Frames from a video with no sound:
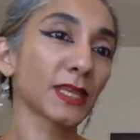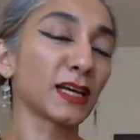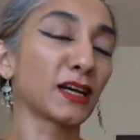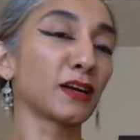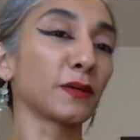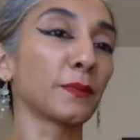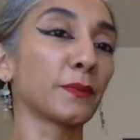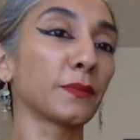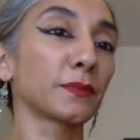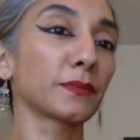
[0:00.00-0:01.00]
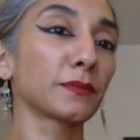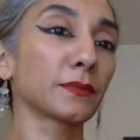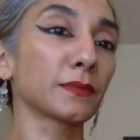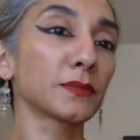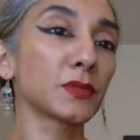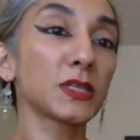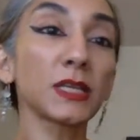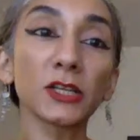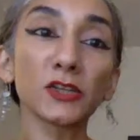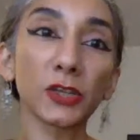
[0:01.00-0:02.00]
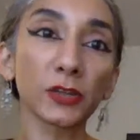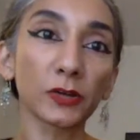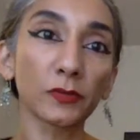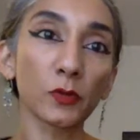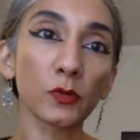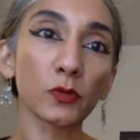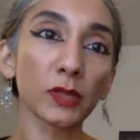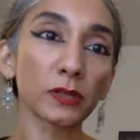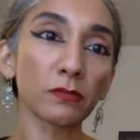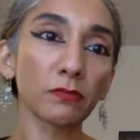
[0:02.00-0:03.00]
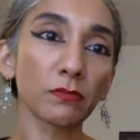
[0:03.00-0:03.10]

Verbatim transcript: uh, see each other for who they